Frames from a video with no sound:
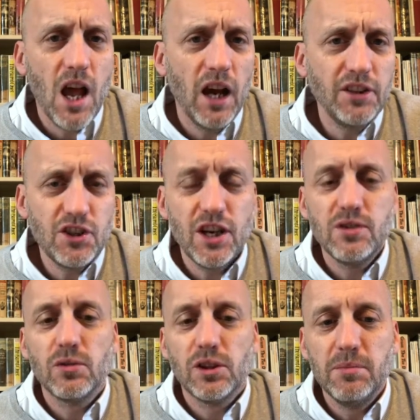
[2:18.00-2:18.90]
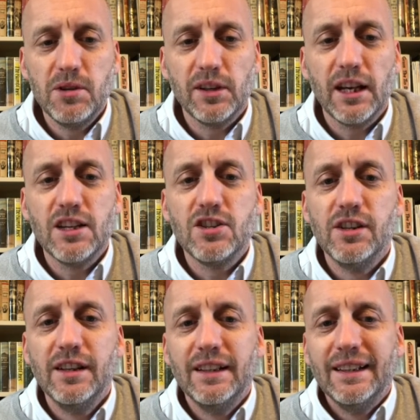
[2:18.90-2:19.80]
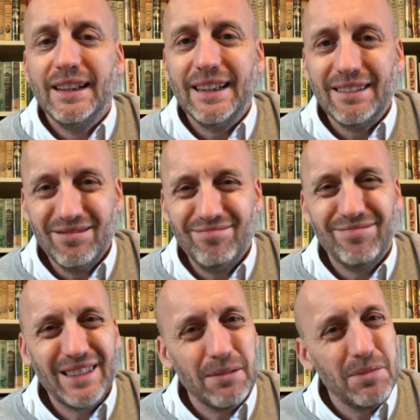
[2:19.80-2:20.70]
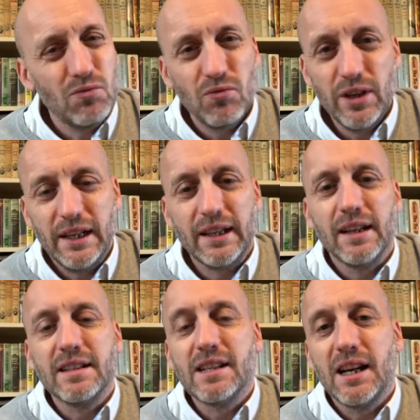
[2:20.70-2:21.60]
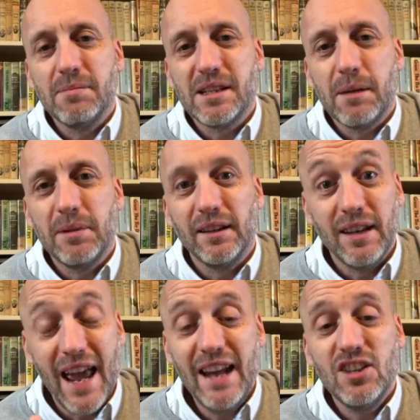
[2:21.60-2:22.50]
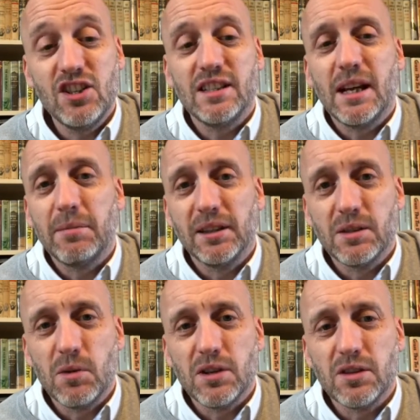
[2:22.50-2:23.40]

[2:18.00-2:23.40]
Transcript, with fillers: unscheduled communication can be really kind of time sapping and energy sapping as well.